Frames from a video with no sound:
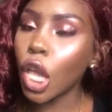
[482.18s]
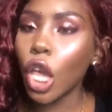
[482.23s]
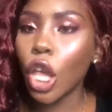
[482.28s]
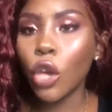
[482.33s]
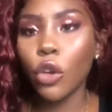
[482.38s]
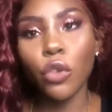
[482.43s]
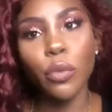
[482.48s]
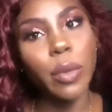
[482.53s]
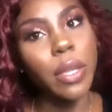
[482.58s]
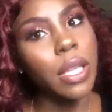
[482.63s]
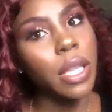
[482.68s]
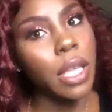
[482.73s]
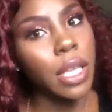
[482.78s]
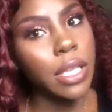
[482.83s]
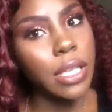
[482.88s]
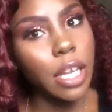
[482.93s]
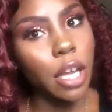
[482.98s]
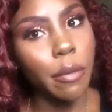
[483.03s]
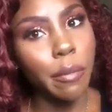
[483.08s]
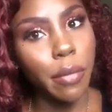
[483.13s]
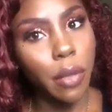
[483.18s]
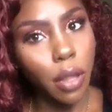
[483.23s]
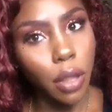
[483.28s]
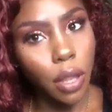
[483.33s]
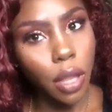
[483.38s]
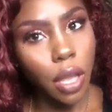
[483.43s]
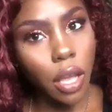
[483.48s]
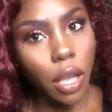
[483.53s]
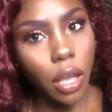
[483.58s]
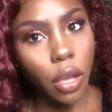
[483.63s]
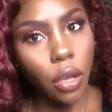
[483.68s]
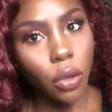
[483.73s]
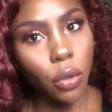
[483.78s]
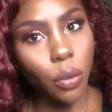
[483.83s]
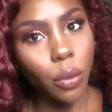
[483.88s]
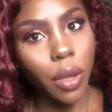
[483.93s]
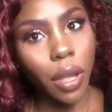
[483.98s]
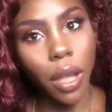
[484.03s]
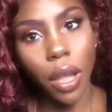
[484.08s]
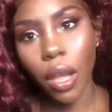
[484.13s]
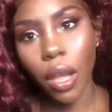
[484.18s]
It will be linked down below.